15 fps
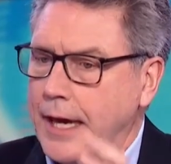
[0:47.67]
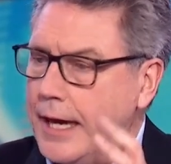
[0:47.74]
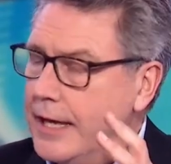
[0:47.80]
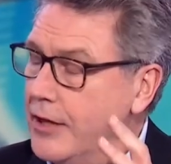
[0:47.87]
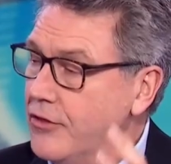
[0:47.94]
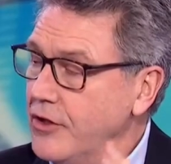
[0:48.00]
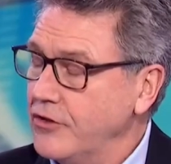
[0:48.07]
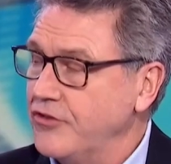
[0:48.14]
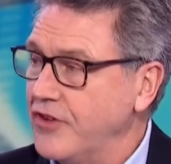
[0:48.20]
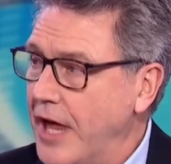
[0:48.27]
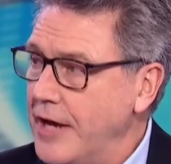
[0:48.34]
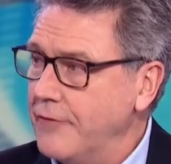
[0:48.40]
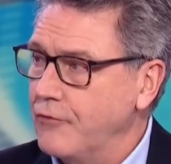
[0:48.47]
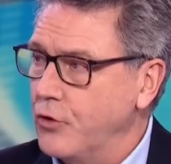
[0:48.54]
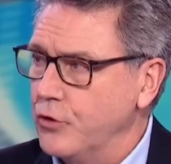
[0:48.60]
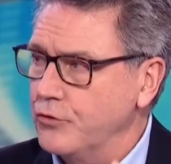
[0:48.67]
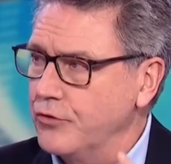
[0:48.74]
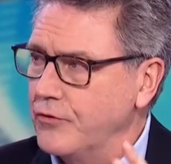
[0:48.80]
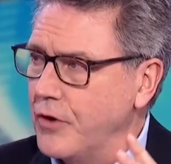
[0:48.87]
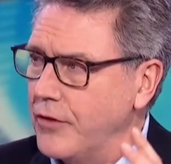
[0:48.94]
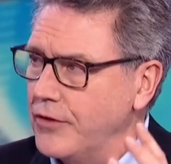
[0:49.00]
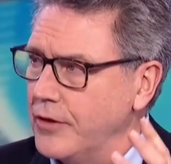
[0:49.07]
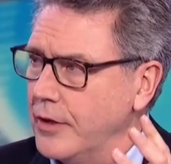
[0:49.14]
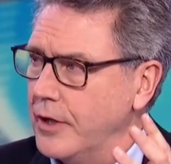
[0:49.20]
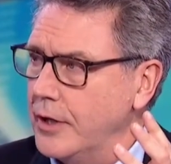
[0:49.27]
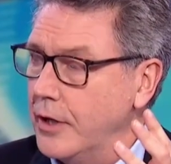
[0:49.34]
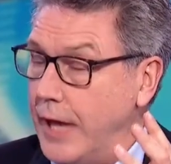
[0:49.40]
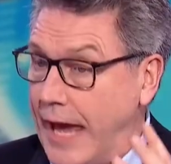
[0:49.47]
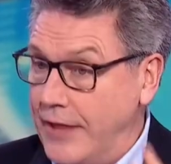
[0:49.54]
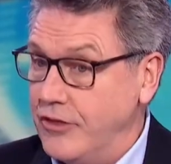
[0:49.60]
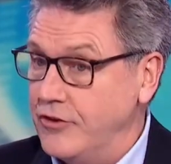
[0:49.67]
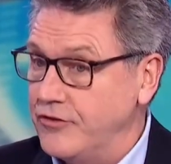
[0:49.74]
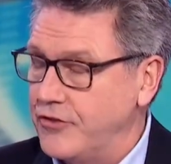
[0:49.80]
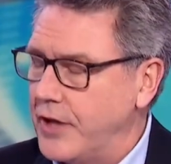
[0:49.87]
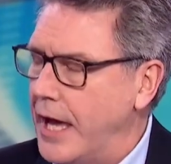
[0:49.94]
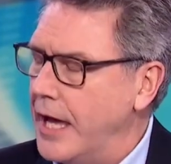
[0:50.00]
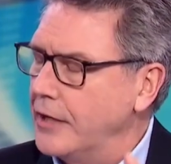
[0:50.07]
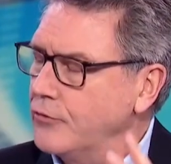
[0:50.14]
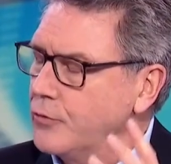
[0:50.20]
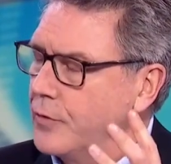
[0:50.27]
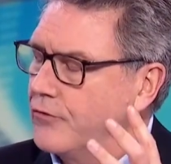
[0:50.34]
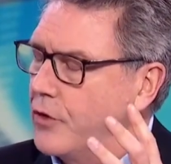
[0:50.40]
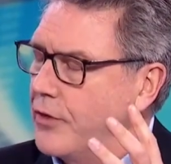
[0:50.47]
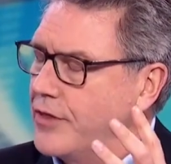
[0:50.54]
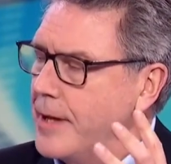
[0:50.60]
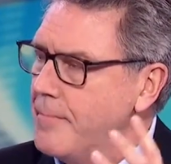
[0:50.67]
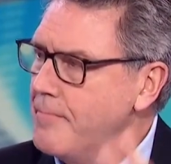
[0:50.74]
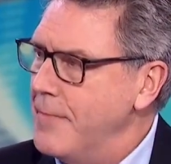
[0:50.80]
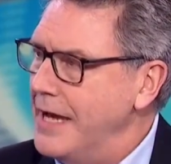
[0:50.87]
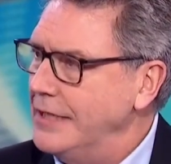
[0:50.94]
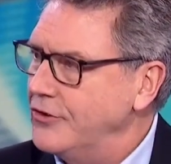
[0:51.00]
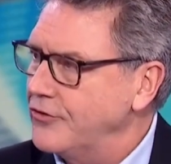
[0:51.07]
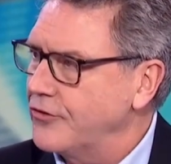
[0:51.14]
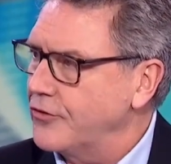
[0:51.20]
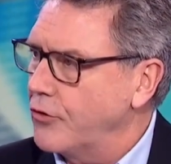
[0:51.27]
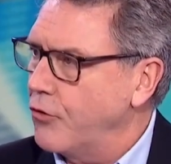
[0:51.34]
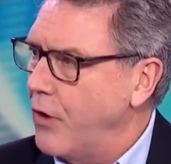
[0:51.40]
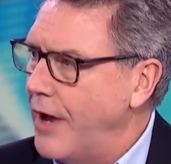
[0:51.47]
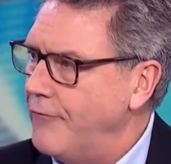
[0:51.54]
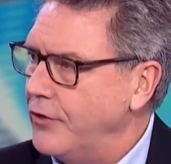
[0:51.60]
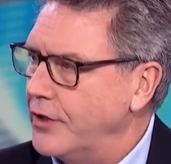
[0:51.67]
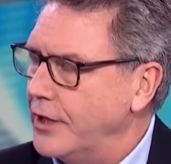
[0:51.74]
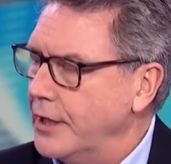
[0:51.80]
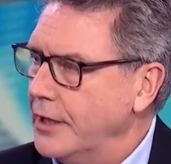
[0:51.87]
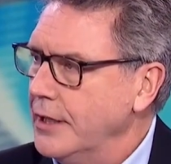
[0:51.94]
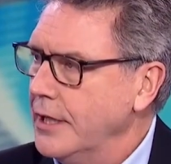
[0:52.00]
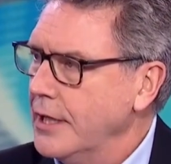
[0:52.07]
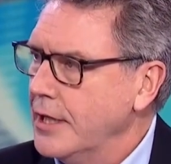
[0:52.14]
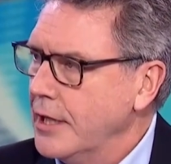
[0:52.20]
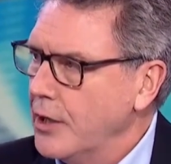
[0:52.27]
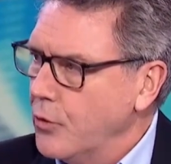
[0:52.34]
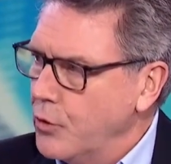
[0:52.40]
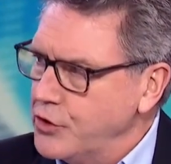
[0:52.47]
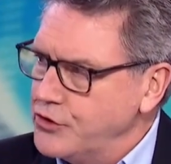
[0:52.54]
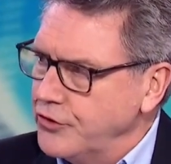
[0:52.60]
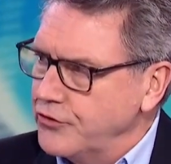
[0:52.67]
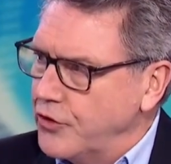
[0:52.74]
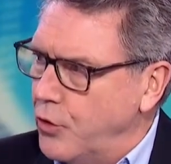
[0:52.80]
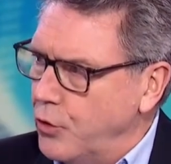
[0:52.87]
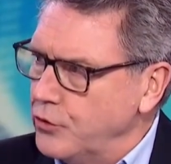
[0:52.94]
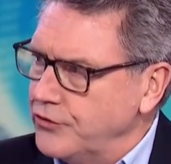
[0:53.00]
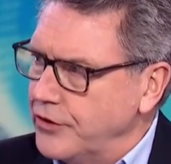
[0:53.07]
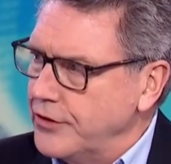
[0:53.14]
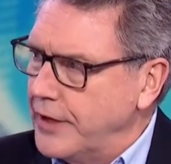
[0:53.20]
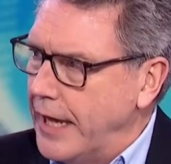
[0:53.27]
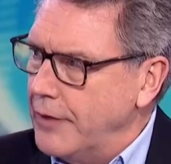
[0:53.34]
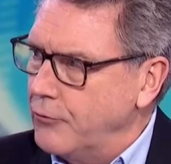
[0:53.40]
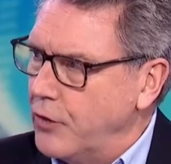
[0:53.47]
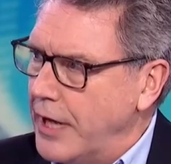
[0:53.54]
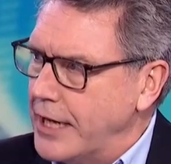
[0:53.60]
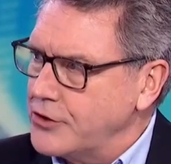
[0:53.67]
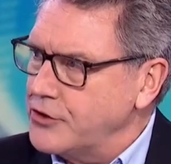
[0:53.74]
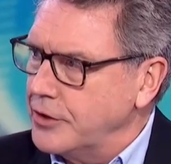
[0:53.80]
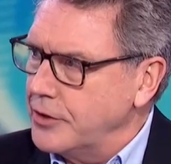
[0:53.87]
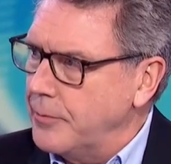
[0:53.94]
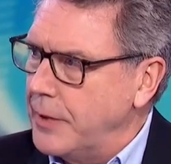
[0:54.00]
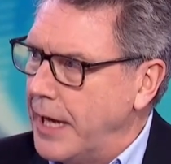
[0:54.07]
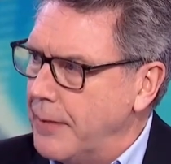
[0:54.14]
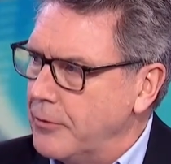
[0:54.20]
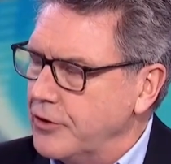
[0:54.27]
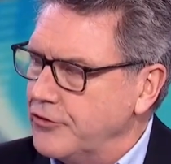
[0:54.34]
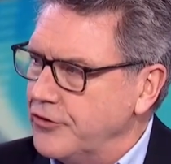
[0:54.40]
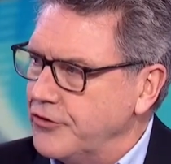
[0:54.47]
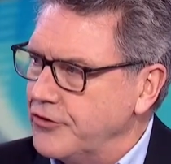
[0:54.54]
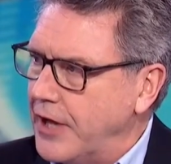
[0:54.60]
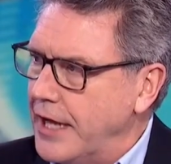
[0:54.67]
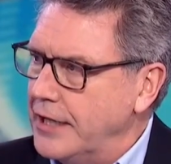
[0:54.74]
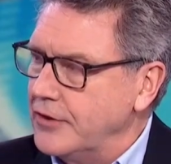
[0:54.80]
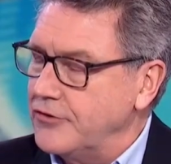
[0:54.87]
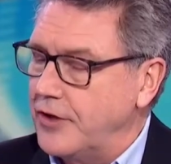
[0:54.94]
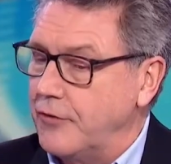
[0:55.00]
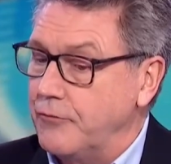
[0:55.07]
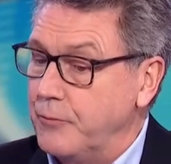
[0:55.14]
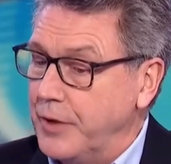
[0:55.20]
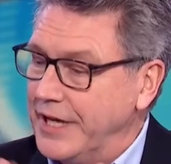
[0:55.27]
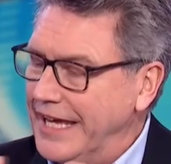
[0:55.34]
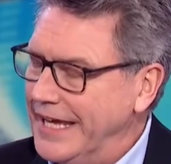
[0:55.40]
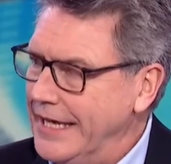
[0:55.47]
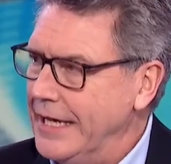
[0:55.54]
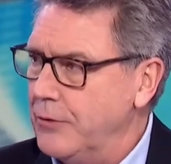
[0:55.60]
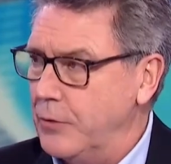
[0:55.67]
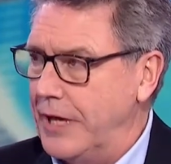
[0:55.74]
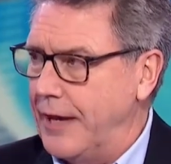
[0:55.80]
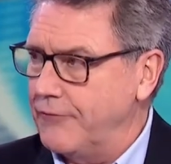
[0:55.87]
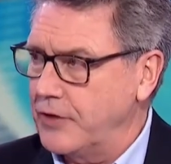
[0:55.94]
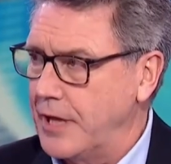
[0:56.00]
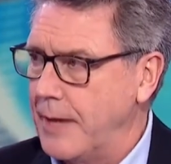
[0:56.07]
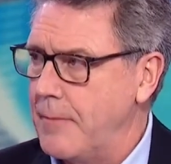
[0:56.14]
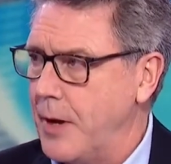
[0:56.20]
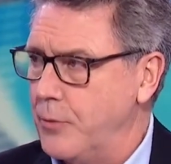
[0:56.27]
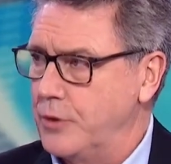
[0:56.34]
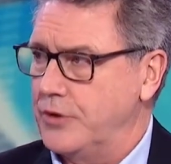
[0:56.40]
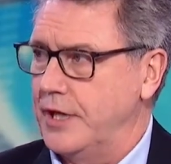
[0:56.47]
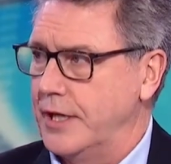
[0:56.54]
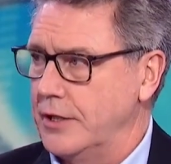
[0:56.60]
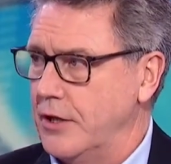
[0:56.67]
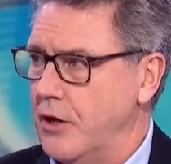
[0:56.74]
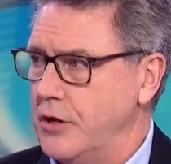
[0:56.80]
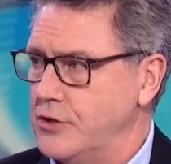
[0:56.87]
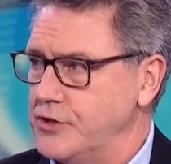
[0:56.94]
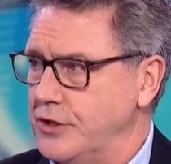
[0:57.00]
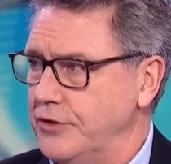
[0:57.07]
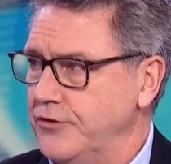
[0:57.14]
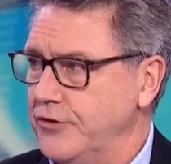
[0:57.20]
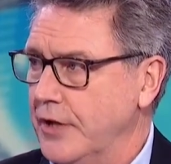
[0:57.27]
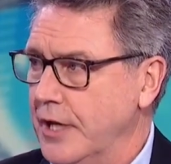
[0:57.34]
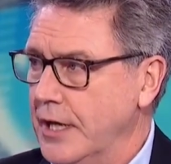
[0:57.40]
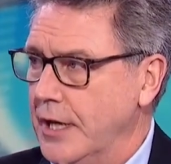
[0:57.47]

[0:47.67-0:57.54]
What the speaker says: And in the sun, of course, we've got the stars, we've got the immense gravity which is causing that reaction to be able to sustain itself. But here we have to come up with technologies,